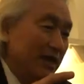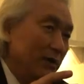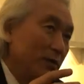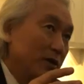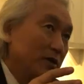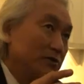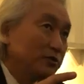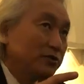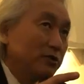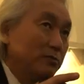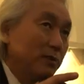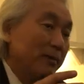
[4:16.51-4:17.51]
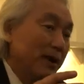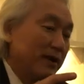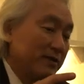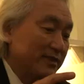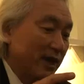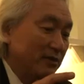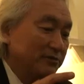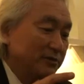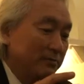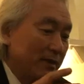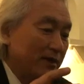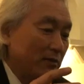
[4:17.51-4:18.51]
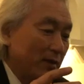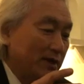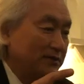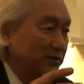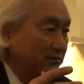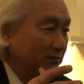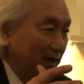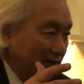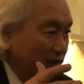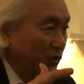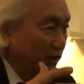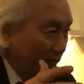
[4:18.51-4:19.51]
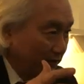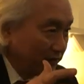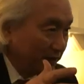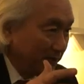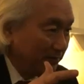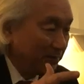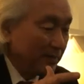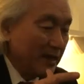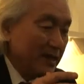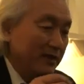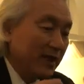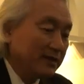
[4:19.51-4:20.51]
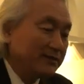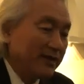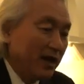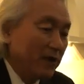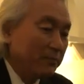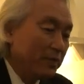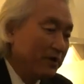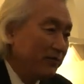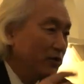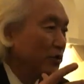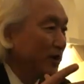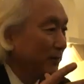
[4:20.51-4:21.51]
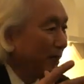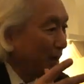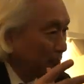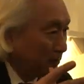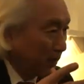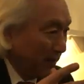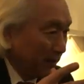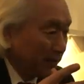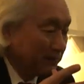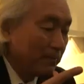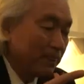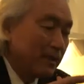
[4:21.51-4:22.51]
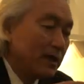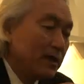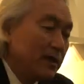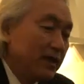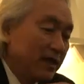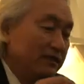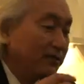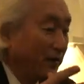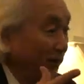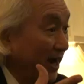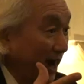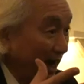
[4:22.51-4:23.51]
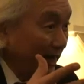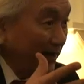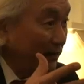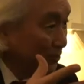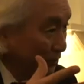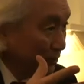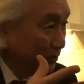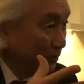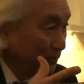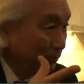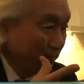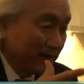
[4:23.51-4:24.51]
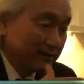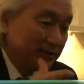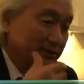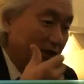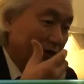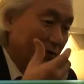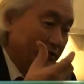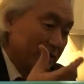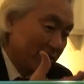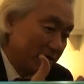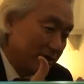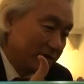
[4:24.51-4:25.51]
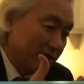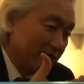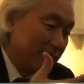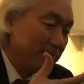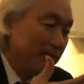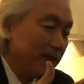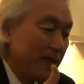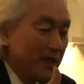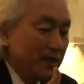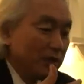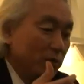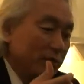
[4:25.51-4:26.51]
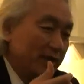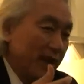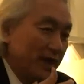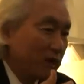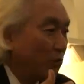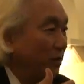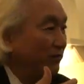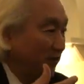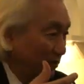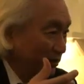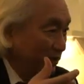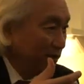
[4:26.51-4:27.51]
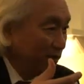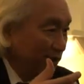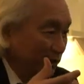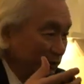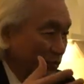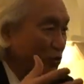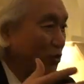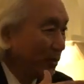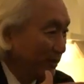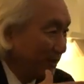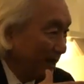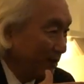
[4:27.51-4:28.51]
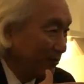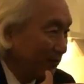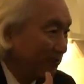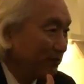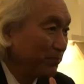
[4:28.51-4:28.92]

It would consume about a thousand megawatts of electrical energy. That's the output of a nuclear power plant. It's very hot, too, because it generates electricity. You would take a river to cool it down.